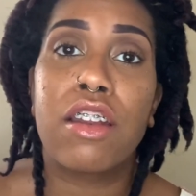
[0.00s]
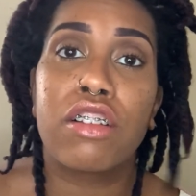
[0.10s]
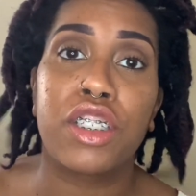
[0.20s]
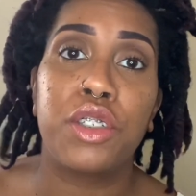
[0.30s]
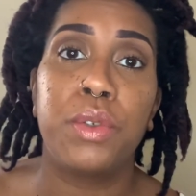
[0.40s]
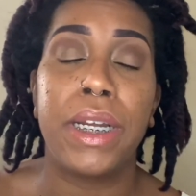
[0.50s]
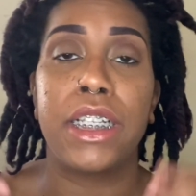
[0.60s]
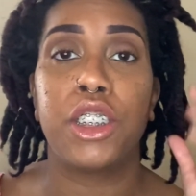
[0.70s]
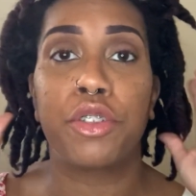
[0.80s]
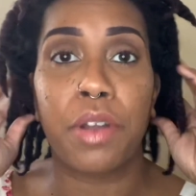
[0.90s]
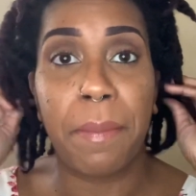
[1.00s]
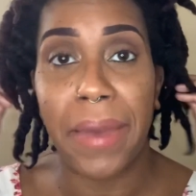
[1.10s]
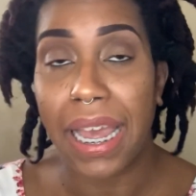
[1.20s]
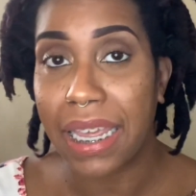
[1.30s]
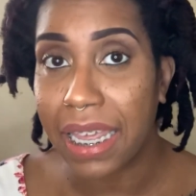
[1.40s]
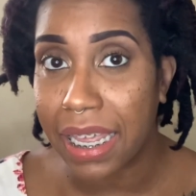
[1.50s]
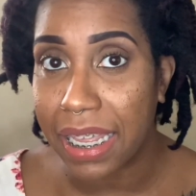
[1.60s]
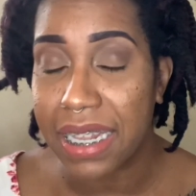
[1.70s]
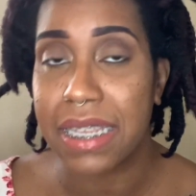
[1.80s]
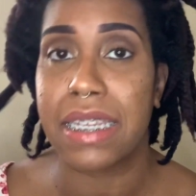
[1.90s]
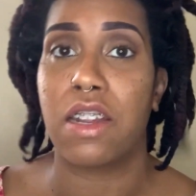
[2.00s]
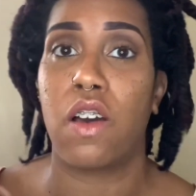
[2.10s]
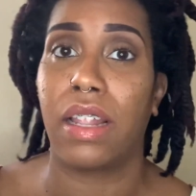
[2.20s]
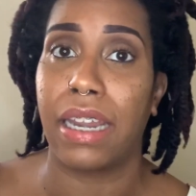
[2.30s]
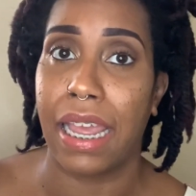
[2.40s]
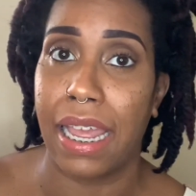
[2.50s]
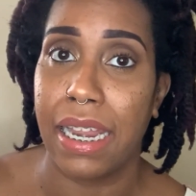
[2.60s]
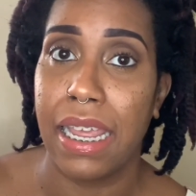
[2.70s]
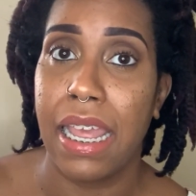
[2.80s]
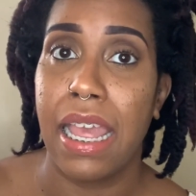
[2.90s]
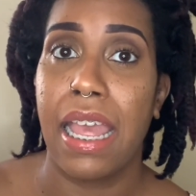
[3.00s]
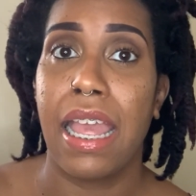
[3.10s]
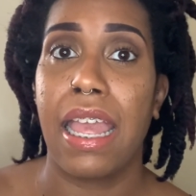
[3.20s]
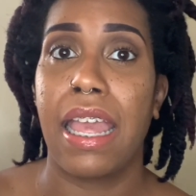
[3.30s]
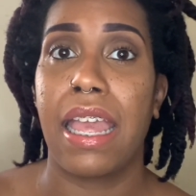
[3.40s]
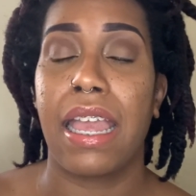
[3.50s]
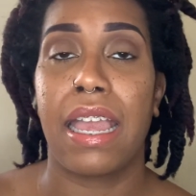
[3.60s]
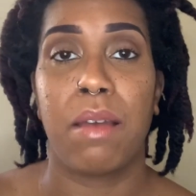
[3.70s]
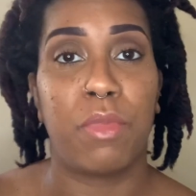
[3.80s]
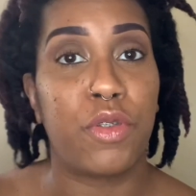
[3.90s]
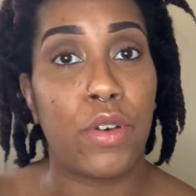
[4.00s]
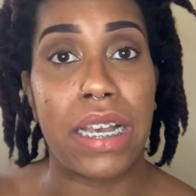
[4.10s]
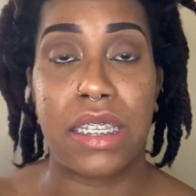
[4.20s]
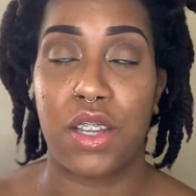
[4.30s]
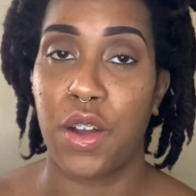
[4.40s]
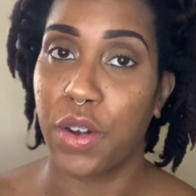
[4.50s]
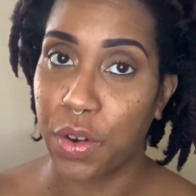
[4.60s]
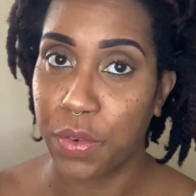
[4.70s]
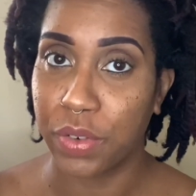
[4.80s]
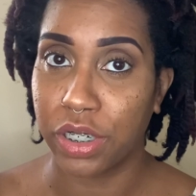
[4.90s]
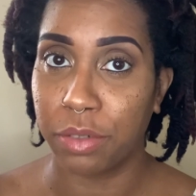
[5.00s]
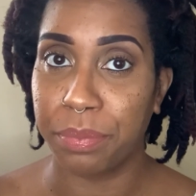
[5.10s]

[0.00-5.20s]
to it and trim my ends and all of that before I start over.